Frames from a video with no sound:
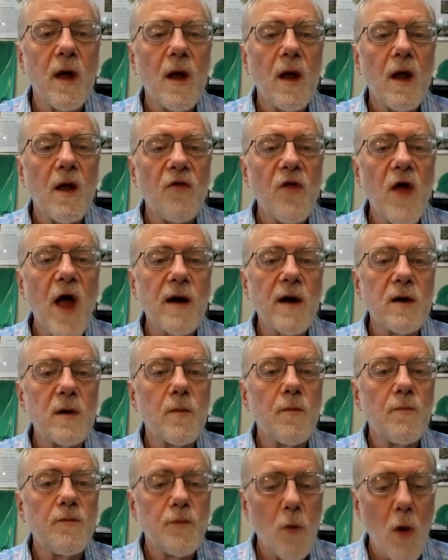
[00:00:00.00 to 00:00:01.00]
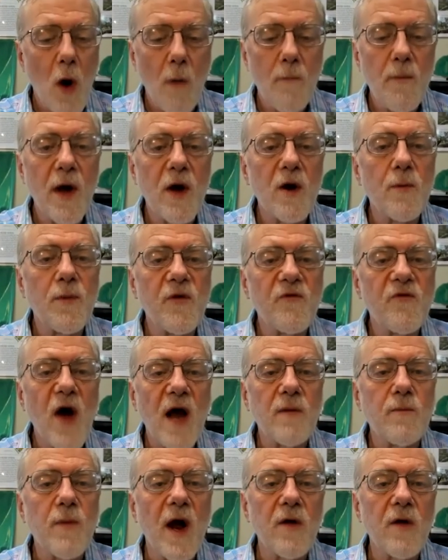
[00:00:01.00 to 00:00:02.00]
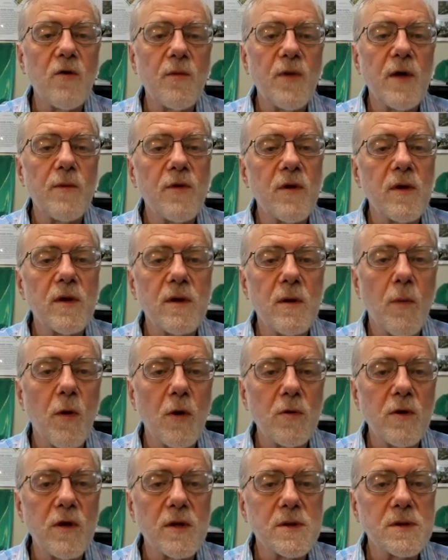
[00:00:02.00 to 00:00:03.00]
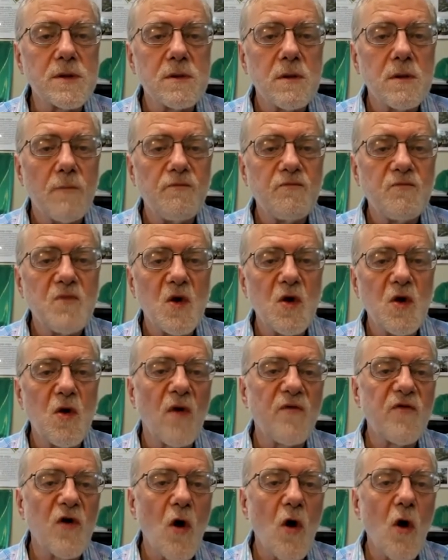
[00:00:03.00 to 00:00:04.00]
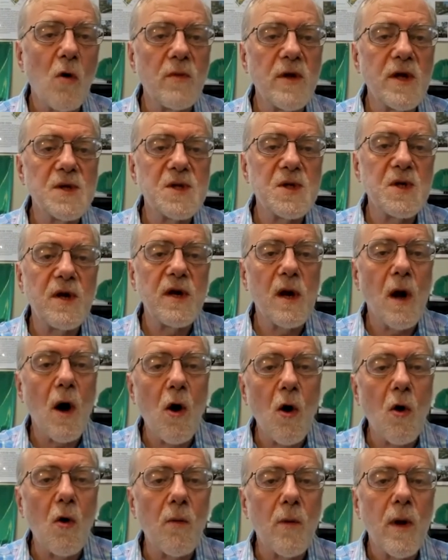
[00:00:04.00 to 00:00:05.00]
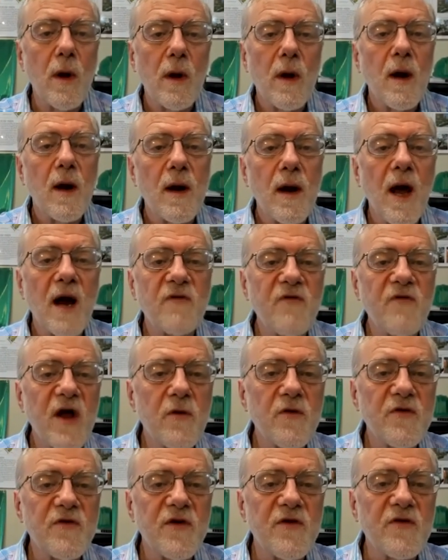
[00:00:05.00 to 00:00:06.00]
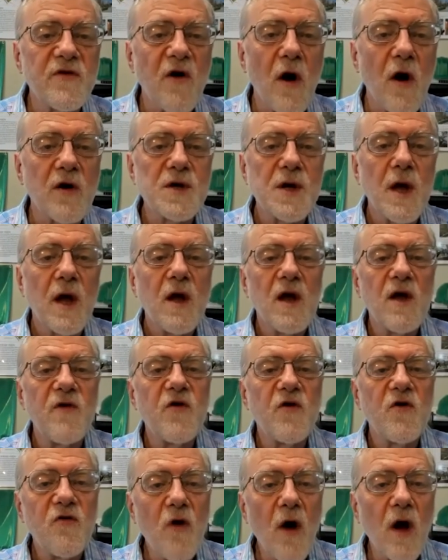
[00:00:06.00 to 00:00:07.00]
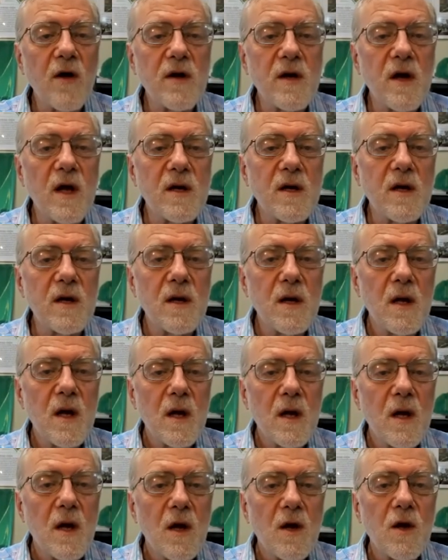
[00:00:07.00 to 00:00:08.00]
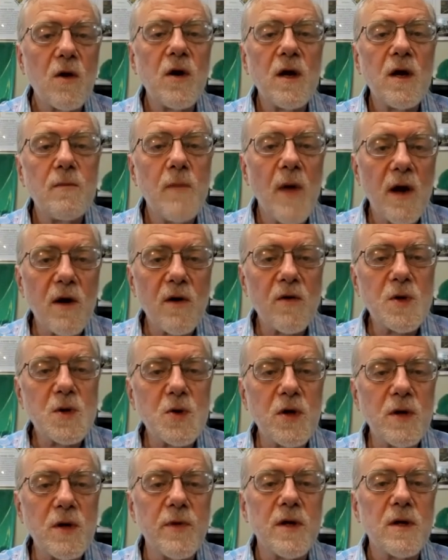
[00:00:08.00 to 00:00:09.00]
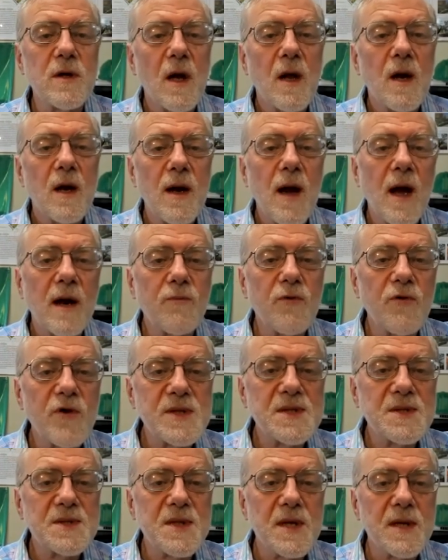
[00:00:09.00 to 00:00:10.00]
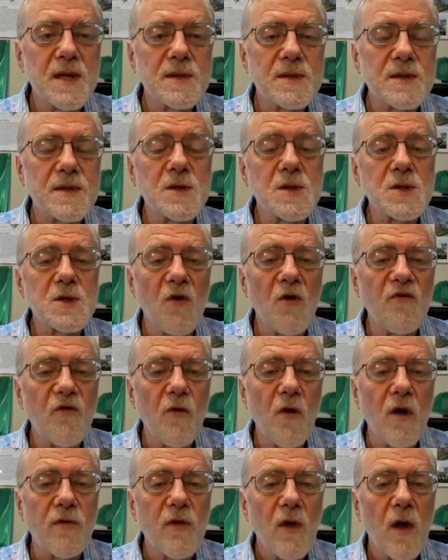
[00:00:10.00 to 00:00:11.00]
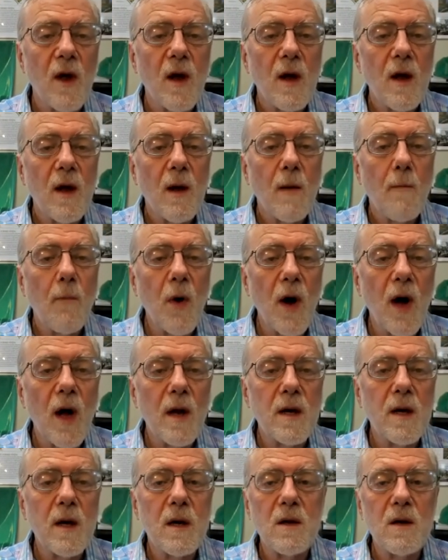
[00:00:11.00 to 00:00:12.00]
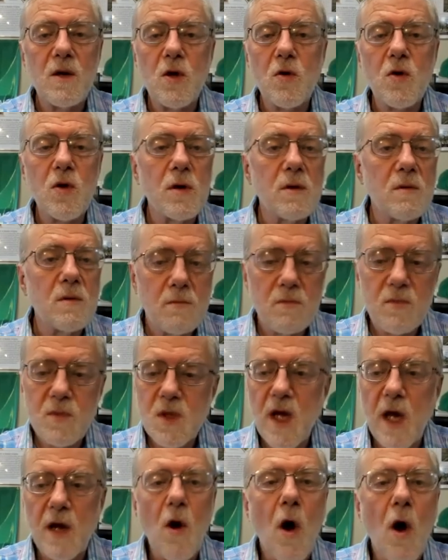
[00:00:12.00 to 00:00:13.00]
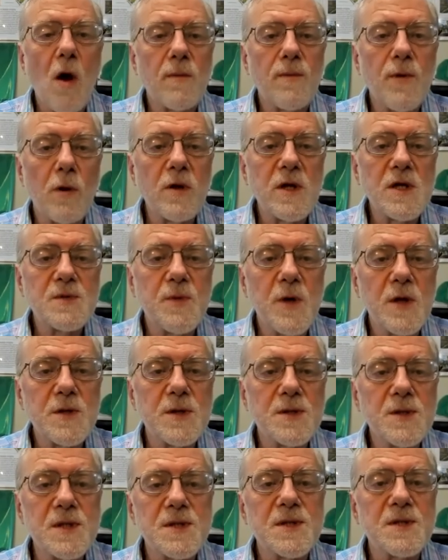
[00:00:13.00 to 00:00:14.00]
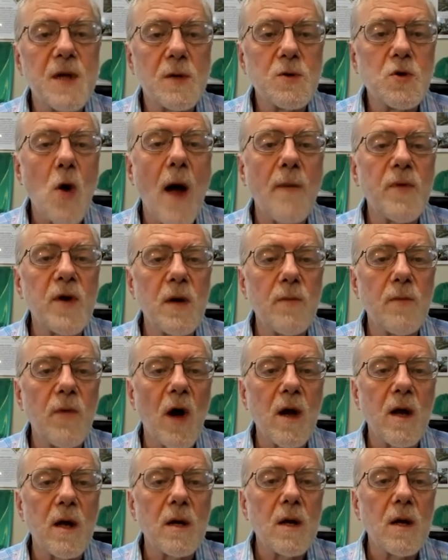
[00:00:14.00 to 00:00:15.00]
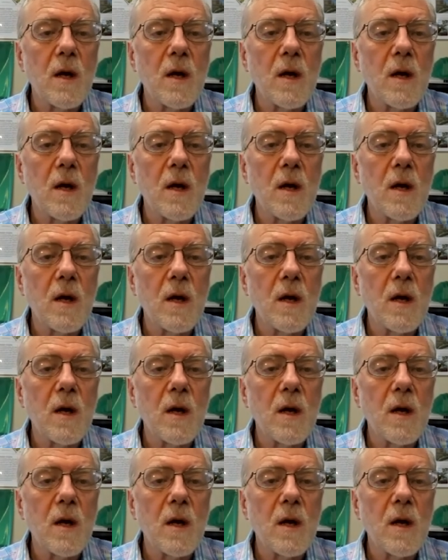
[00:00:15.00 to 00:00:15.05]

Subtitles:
that are better provided by other people than the police. You know, if you're homeless, you need a home, not a vagrancy charge. If you're drug addicted, you need medical treatment, not a prison sentence, and so forth. But you could take all the police budgets, it's a drop in the bucket